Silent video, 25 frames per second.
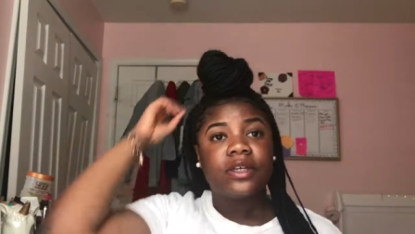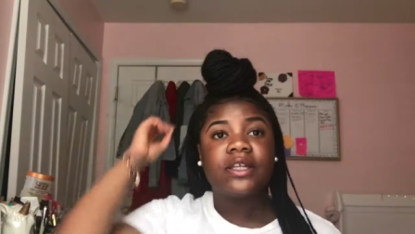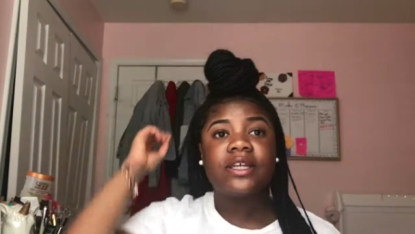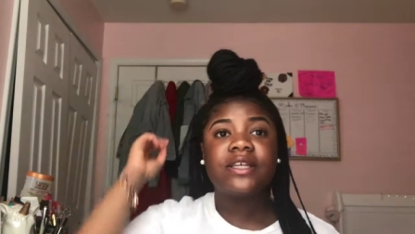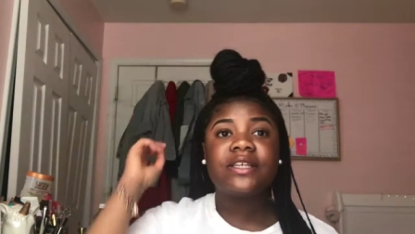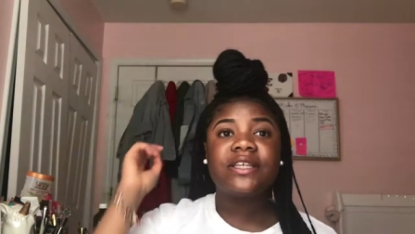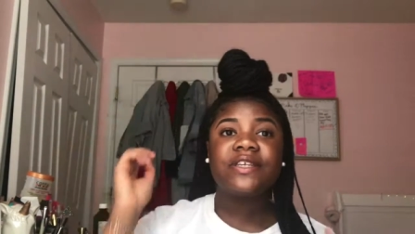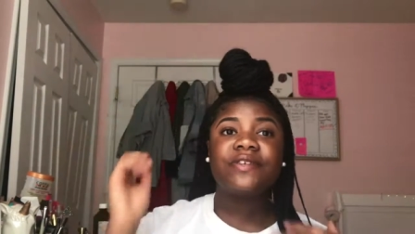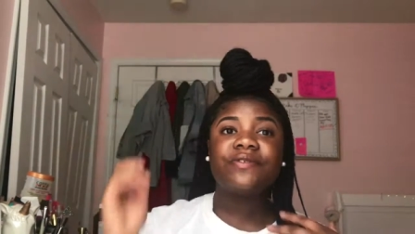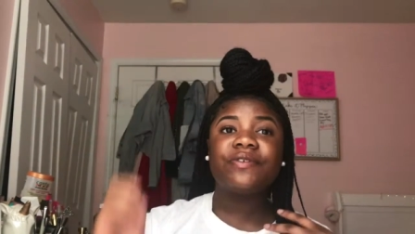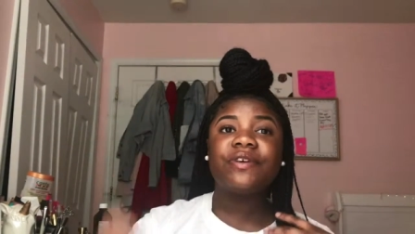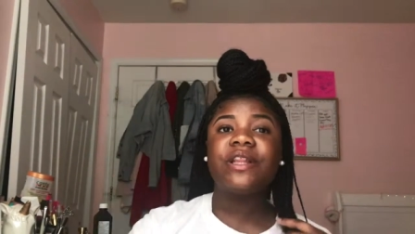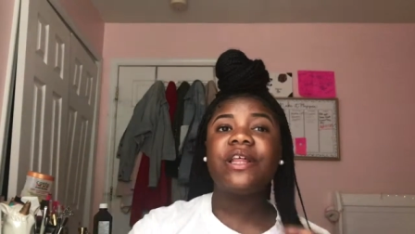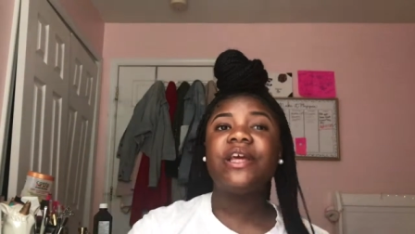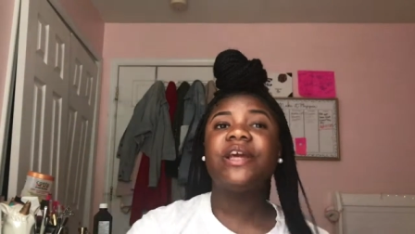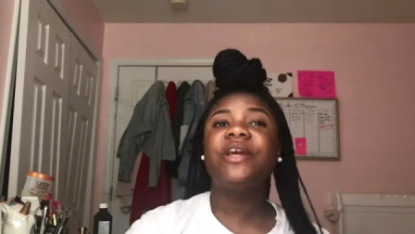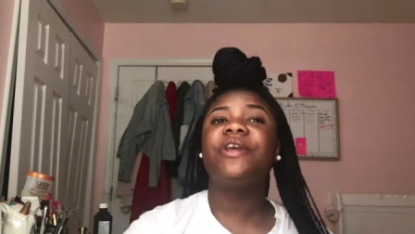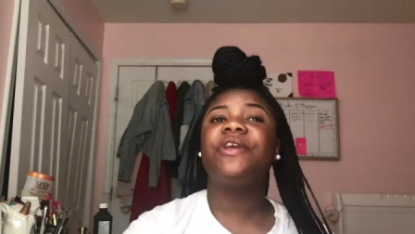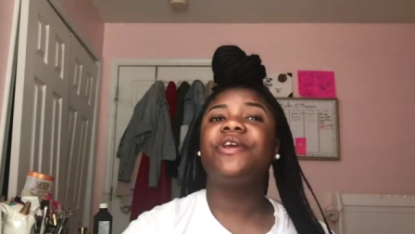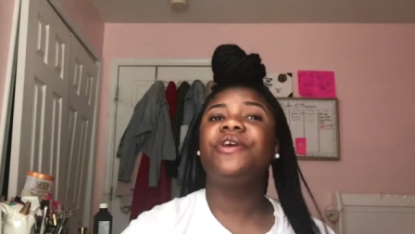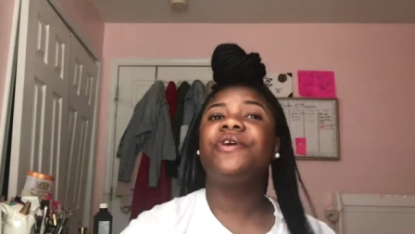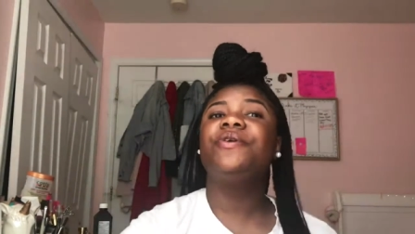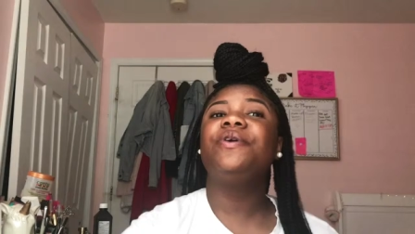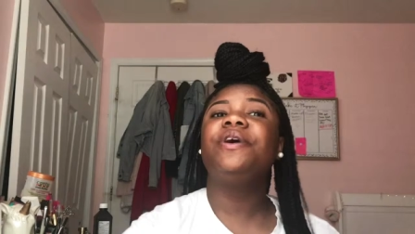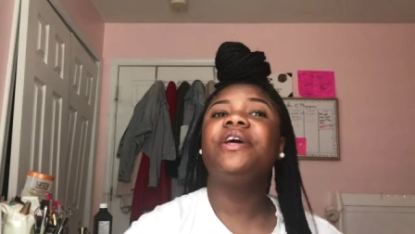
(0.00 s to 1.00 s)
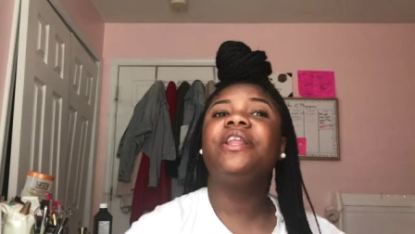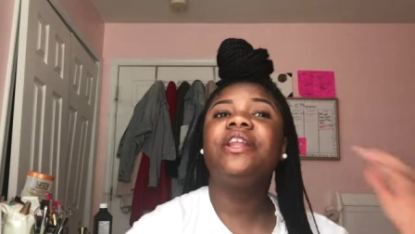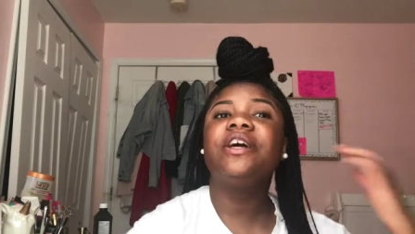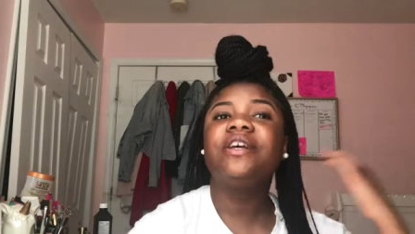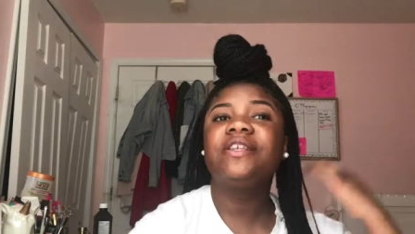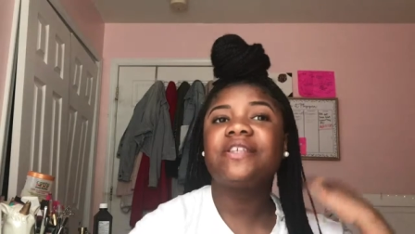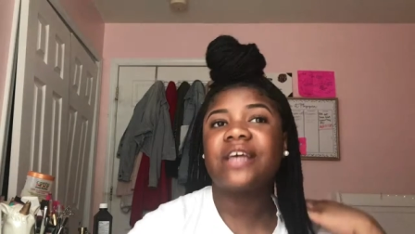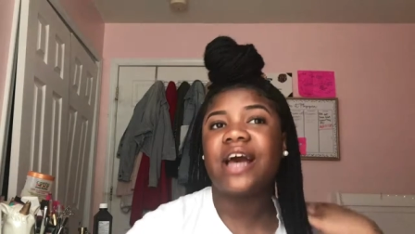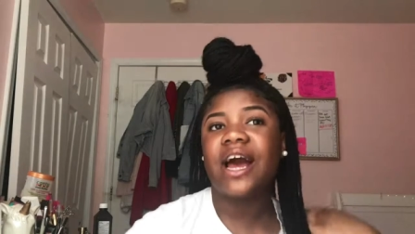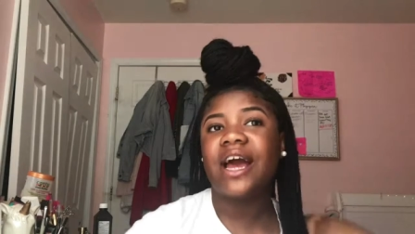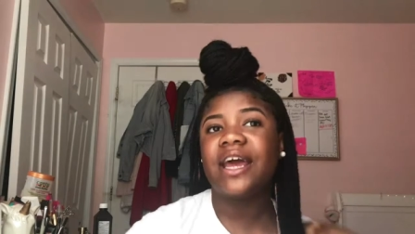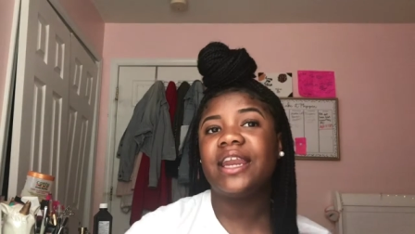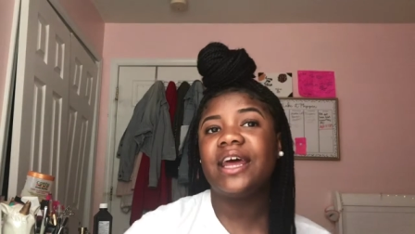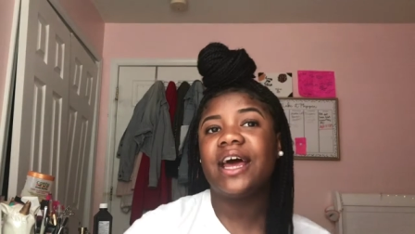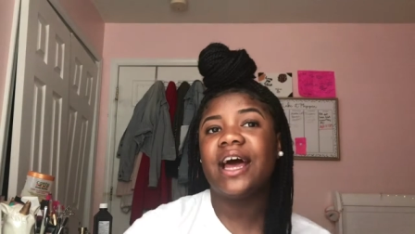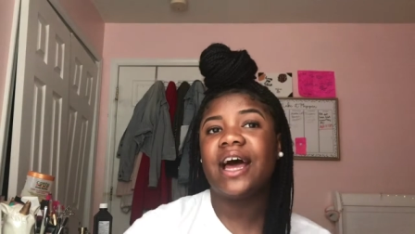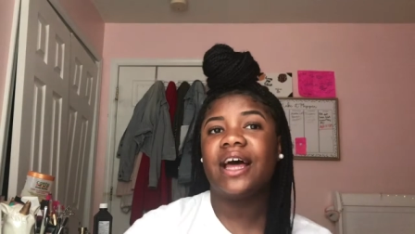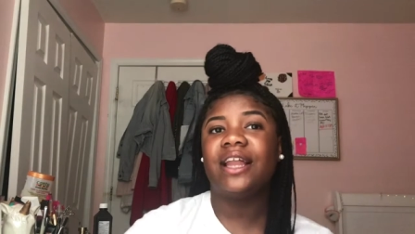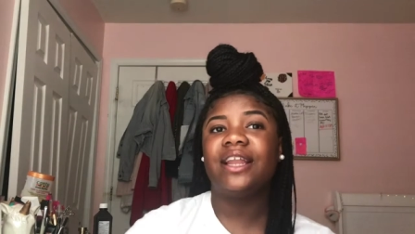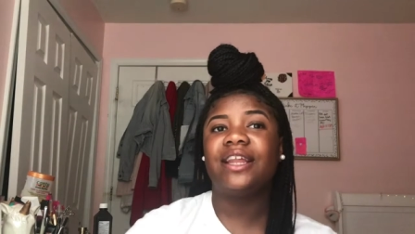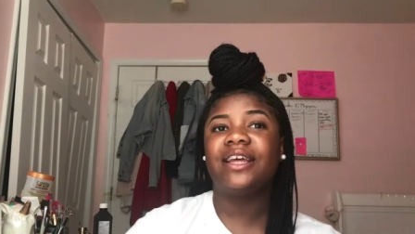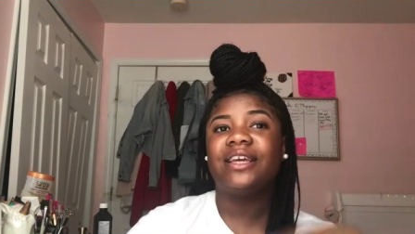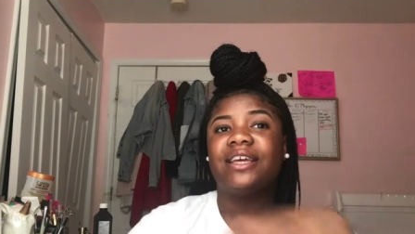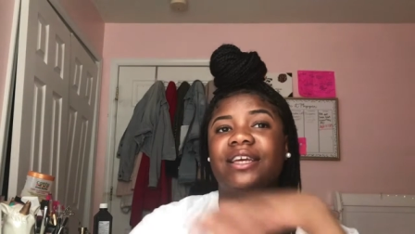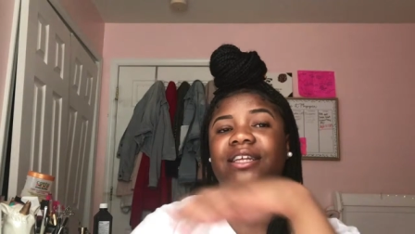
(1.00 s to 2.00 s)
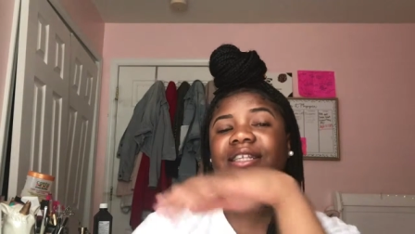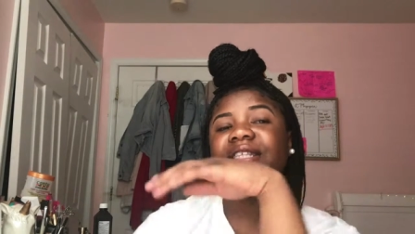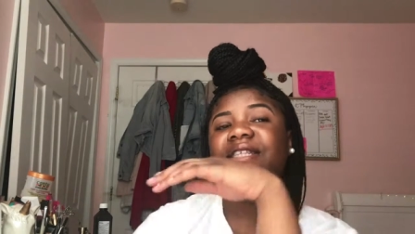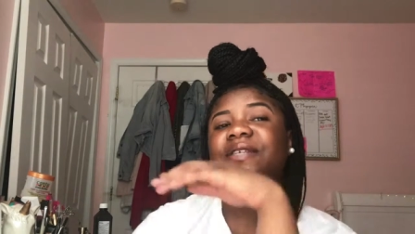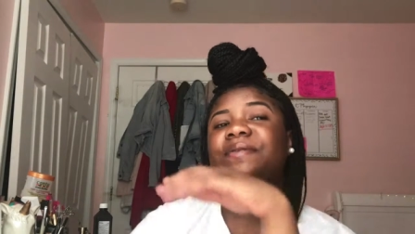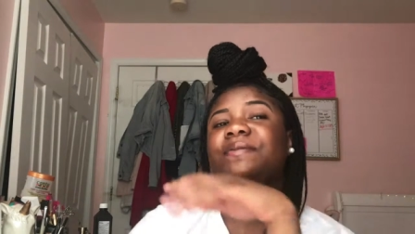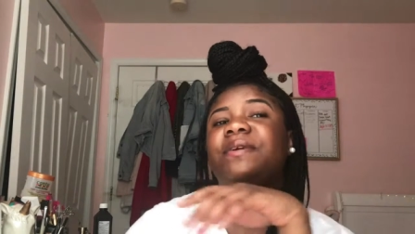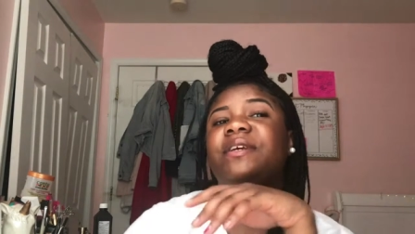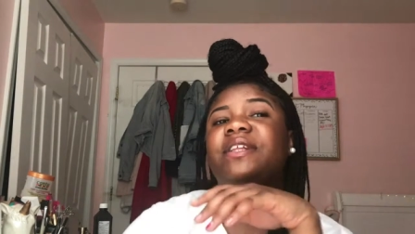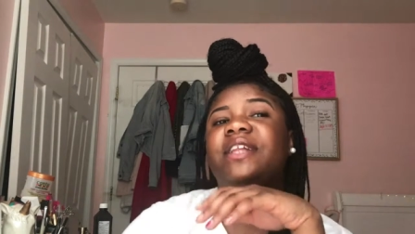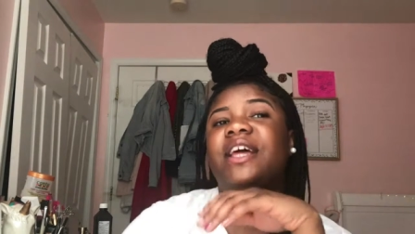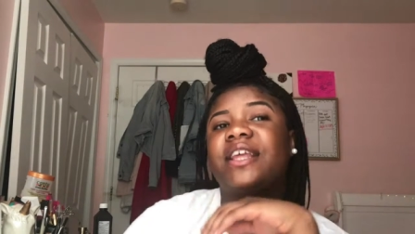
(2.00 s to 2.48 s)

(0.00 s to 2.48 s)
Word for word: This is really cute. It looks kind of elegant to me.